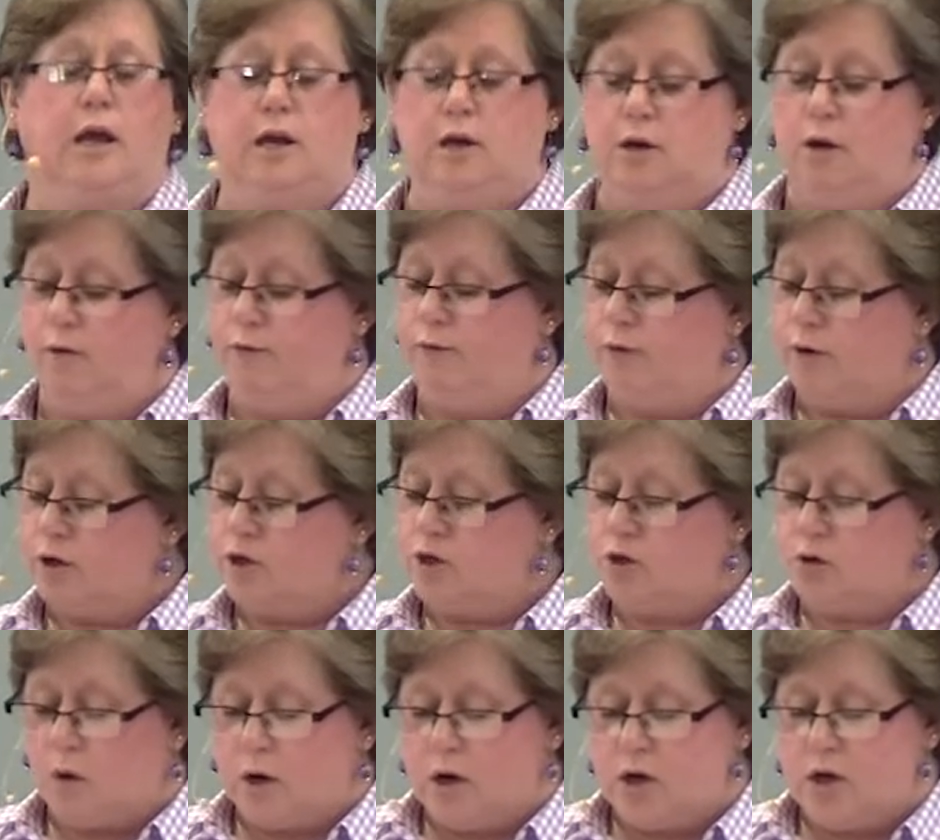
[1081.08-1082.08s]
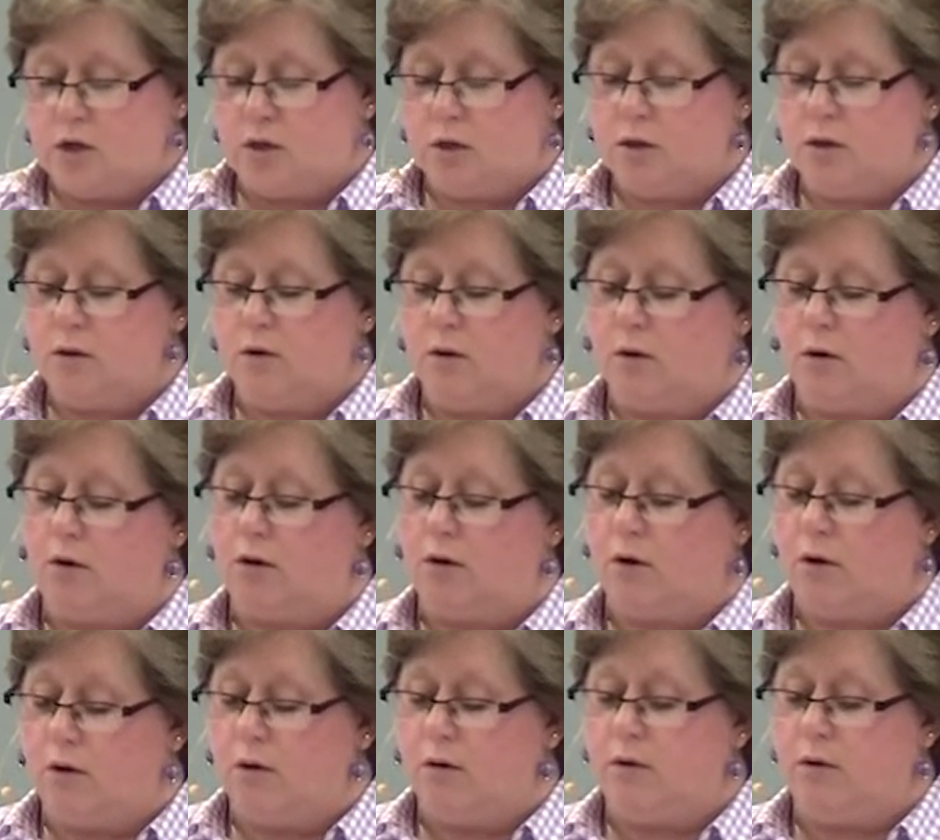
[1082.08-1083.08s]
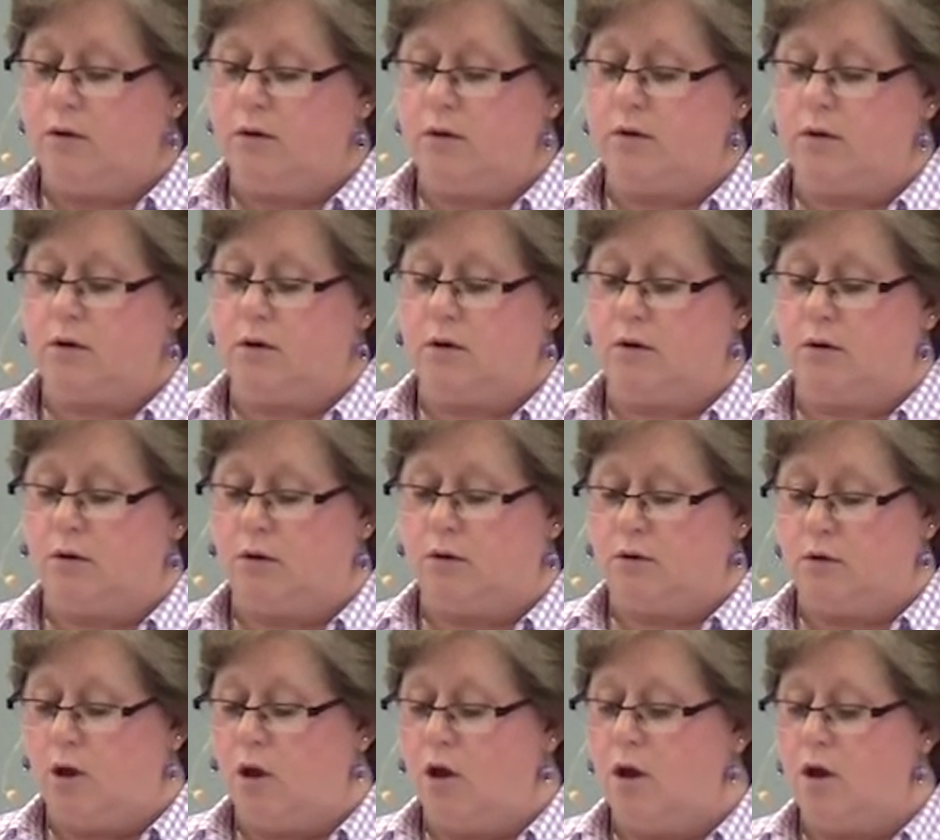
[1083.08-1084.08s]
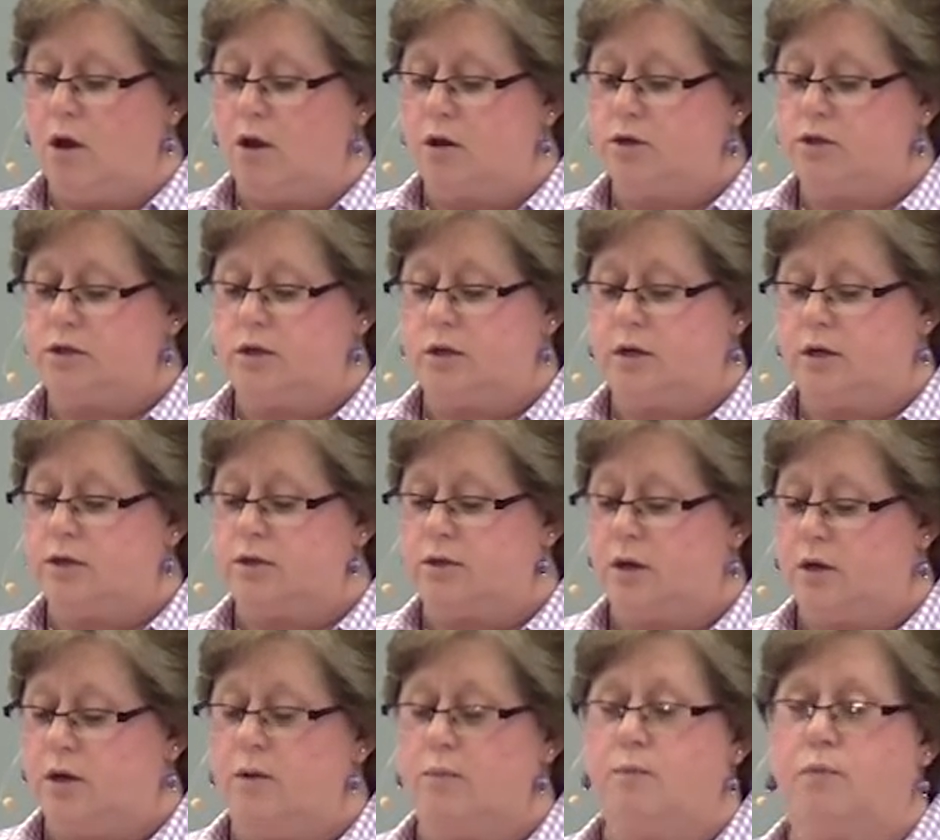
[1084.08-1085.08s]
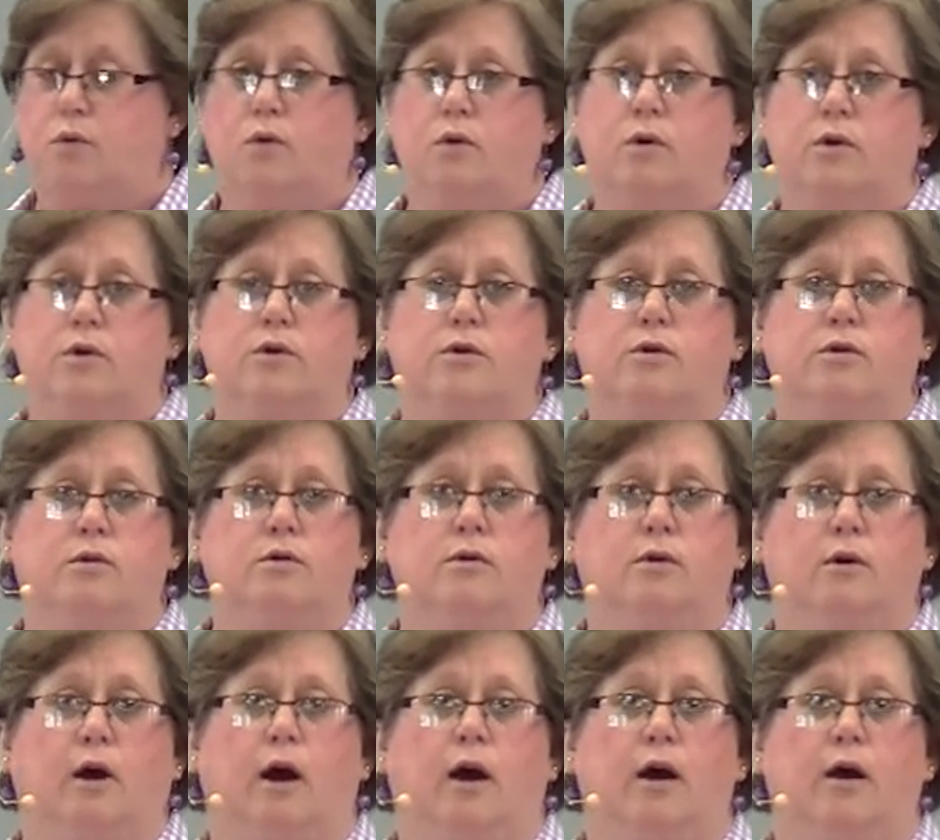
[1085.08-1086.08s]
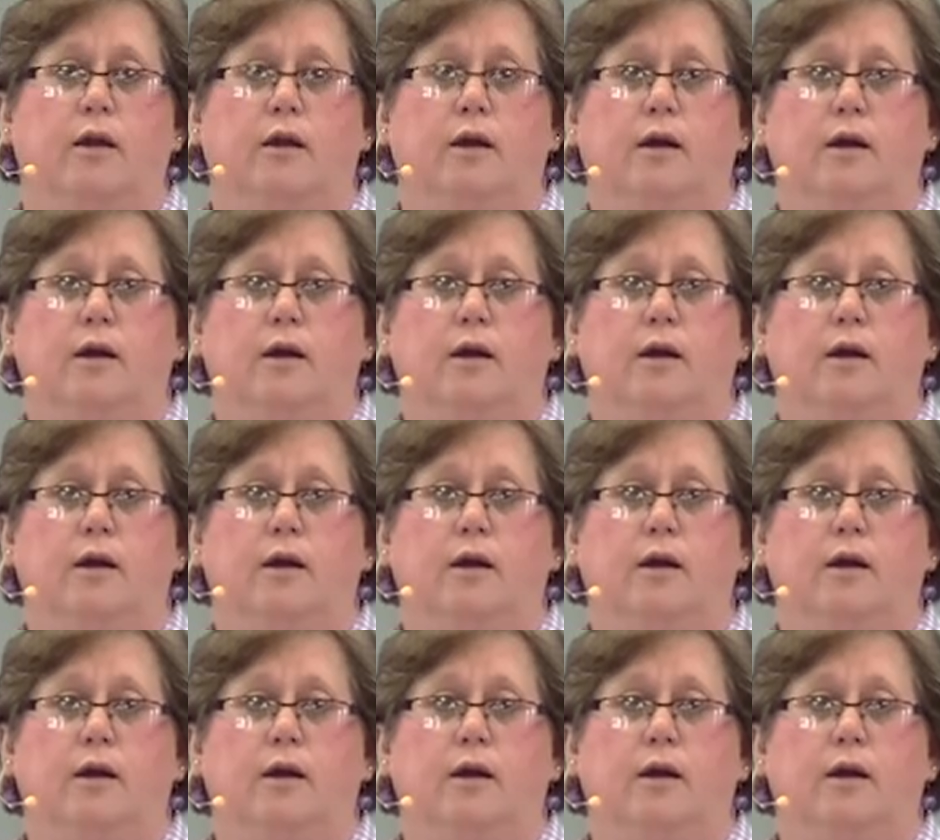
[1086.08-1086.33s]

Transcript: and no frustration or hurt or loss is unimportant to God.